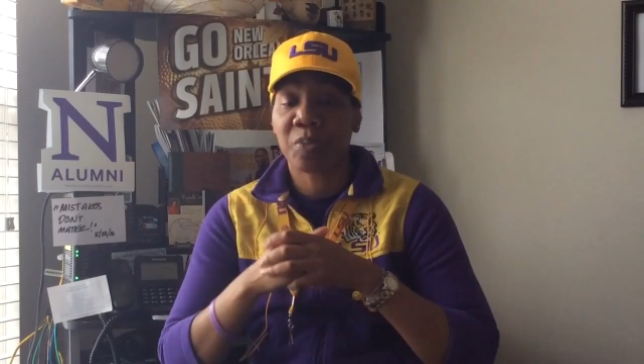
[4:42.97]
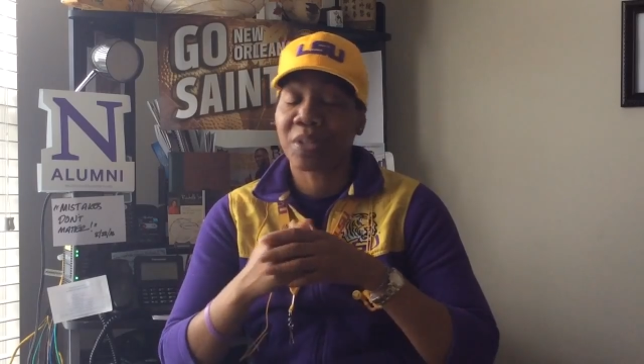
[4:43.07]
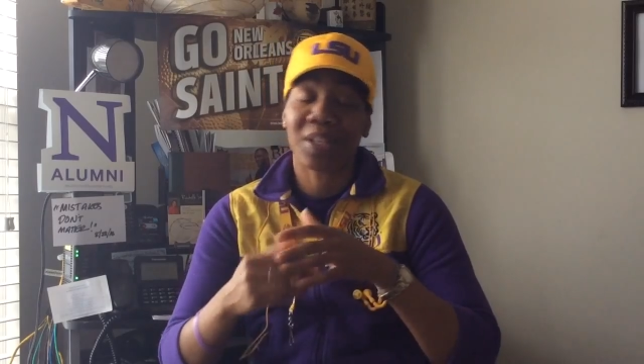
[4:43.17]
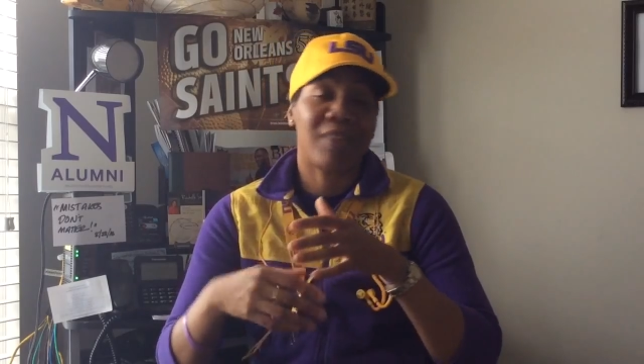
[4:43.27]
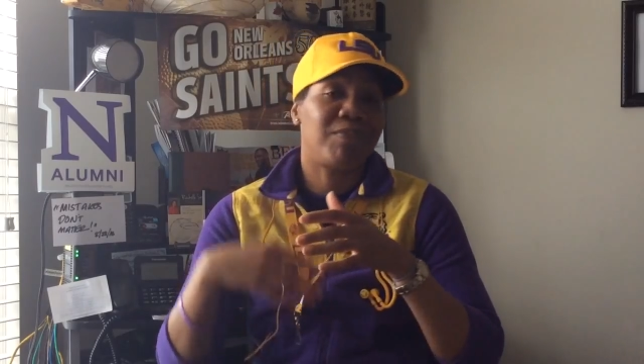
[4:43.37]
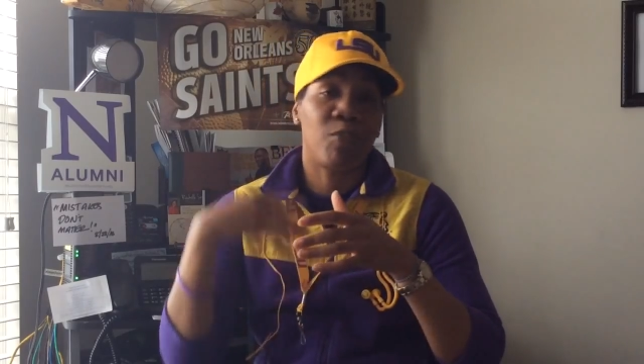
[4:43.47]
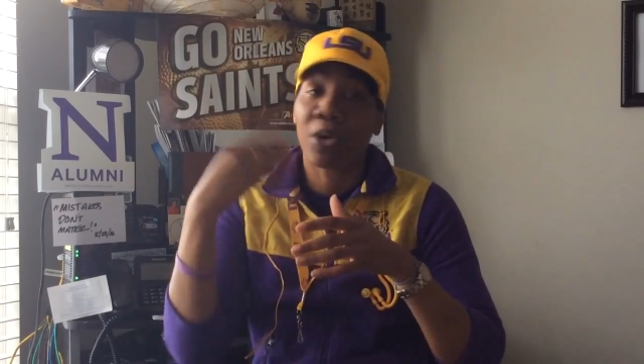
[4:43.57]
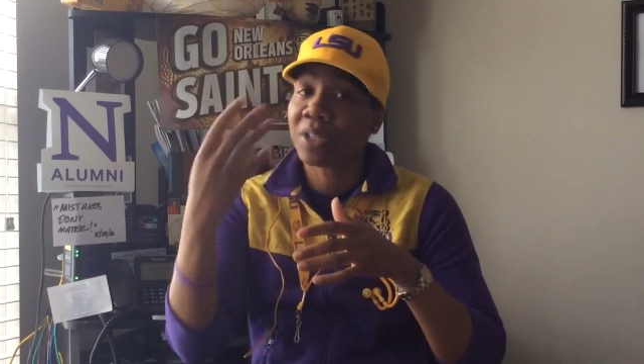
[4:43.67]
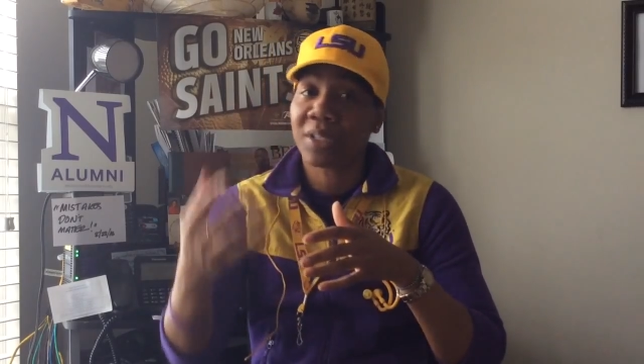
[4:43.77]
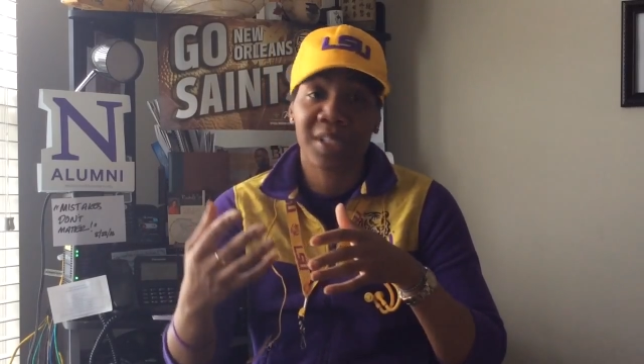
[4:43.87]
because I've
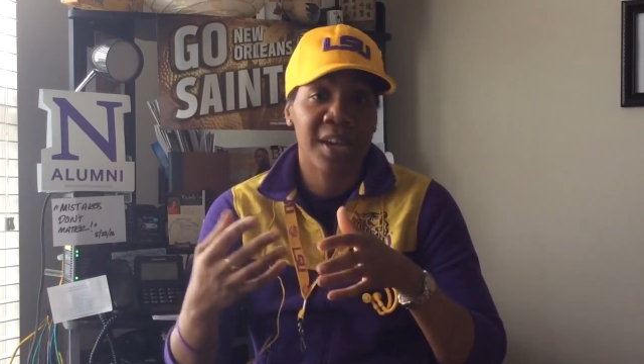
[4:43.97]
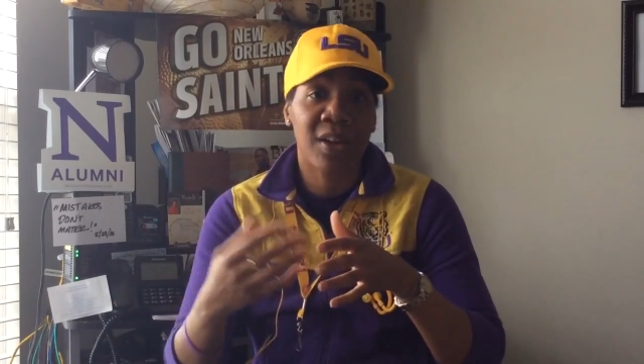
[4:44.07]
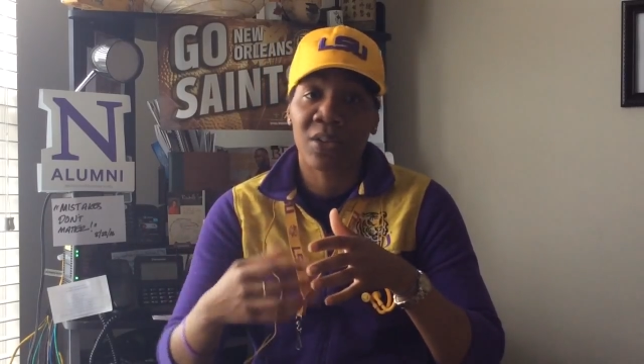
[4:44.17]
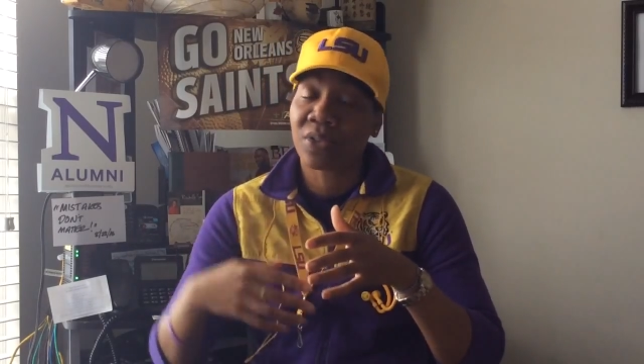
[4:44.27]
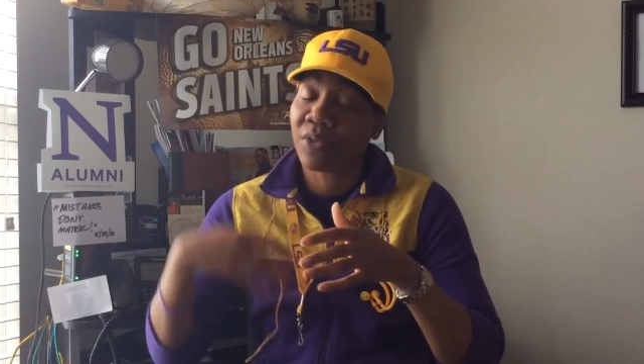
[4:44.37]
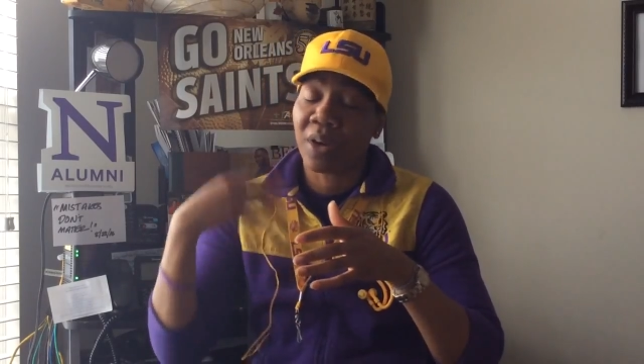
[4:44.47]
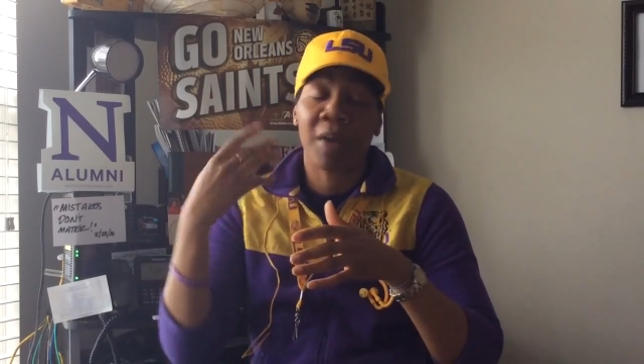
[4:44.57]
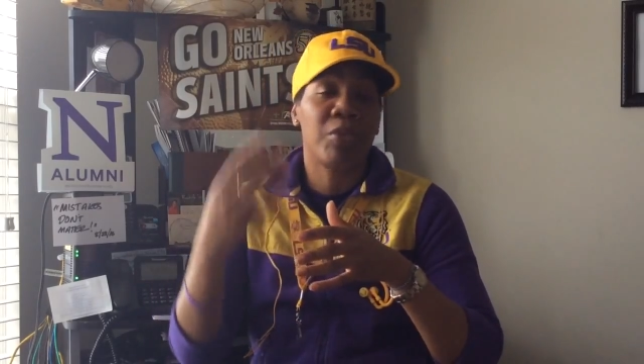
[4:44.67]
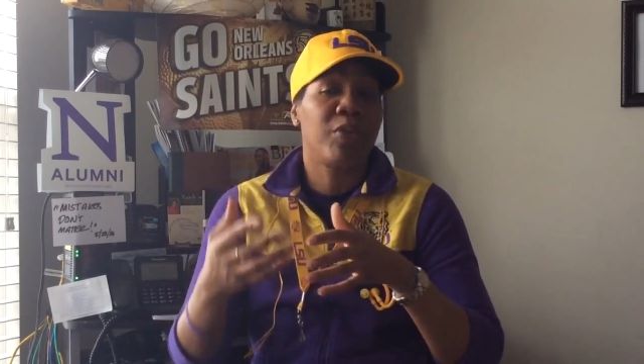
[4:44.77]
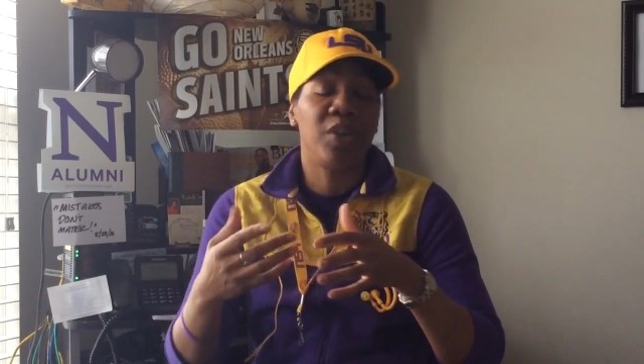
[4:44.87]
worked in sales for a
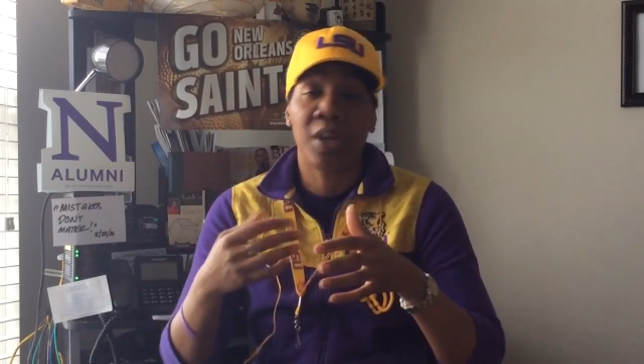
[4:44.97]
number of